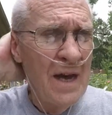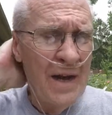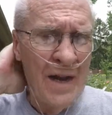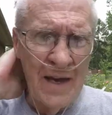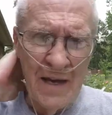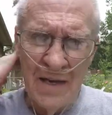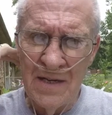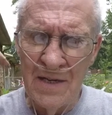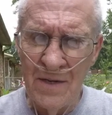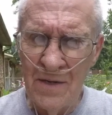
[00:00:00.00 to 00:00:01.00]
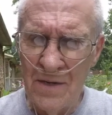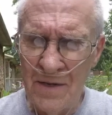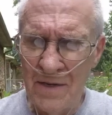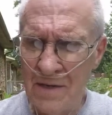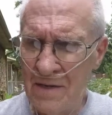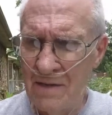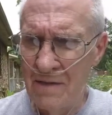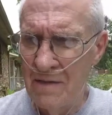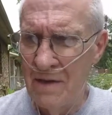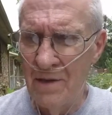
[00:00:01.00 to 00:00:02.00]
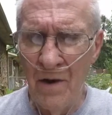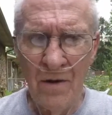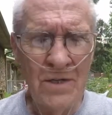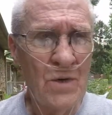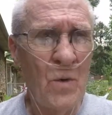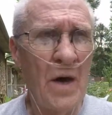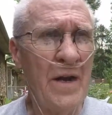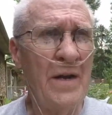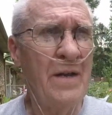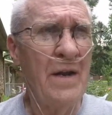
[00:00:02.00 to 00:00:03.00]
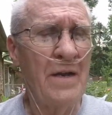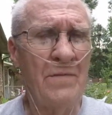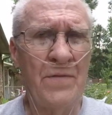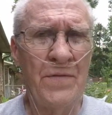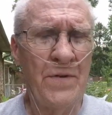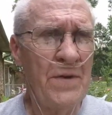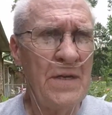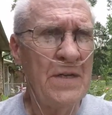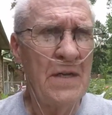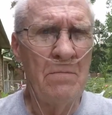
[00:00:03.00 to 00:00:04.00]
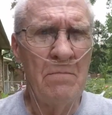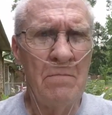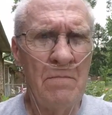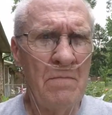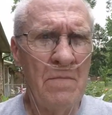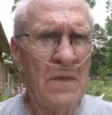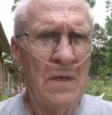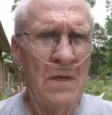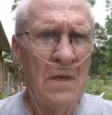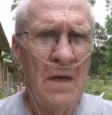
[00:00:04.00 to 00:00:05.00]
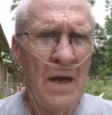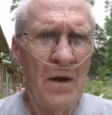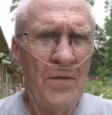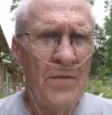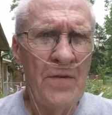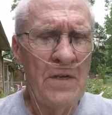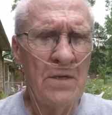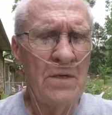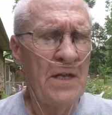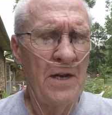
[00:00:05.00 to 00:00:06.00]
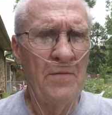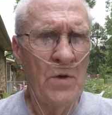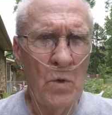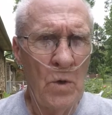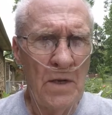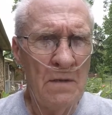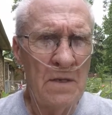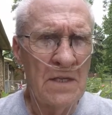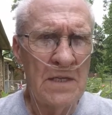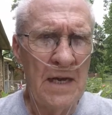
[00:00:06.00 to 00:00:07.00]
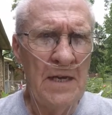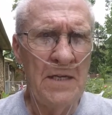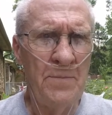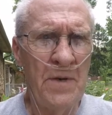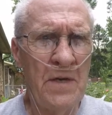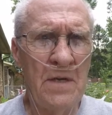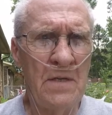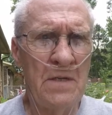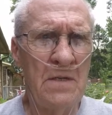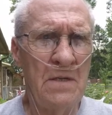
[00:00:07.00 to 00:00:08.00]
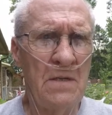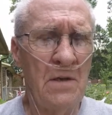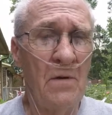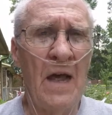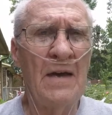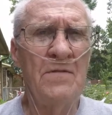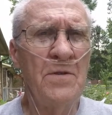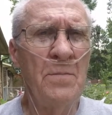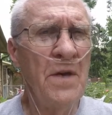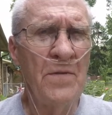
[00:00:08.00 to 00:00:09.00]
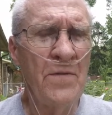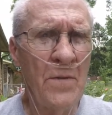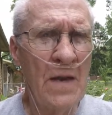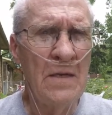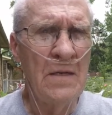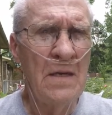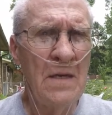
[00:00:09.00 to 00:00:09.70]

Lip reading: And I guess there's a large quantity, like 30 some health officials, that have quit the states because their lives are being threatened.